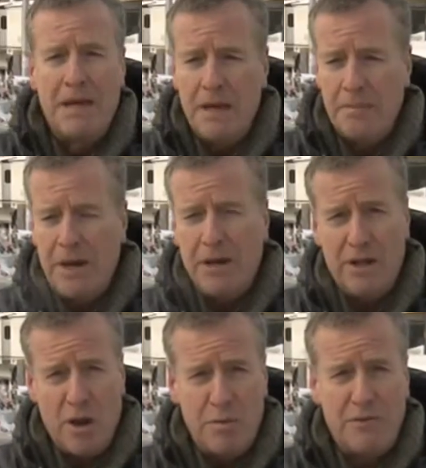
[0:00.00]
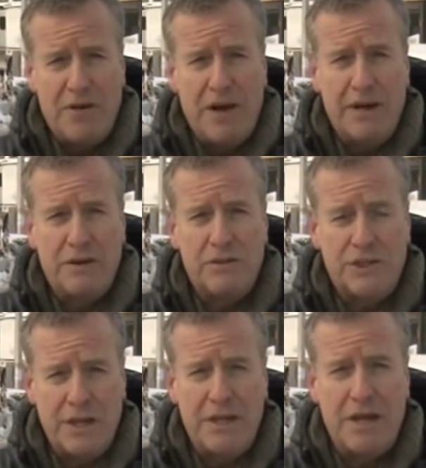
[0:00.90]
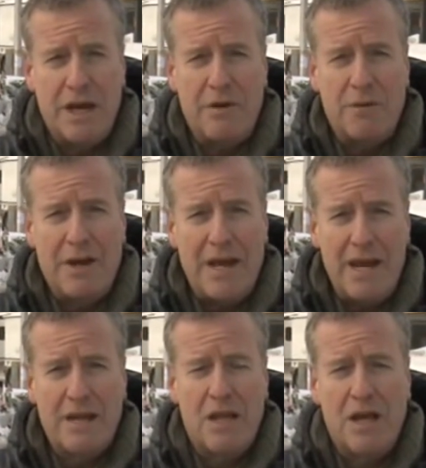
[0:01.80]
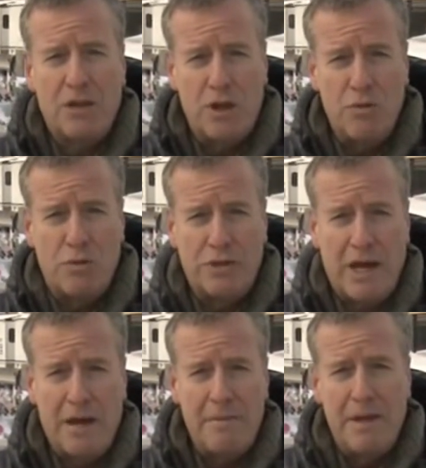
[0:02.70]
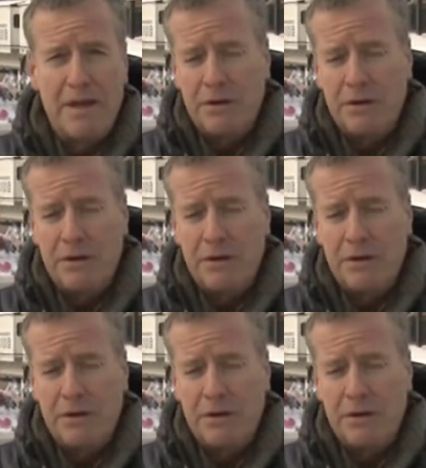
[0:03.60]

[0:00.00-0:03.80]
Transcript: He apparently opened fire Sunday night around 8 o'clock local time,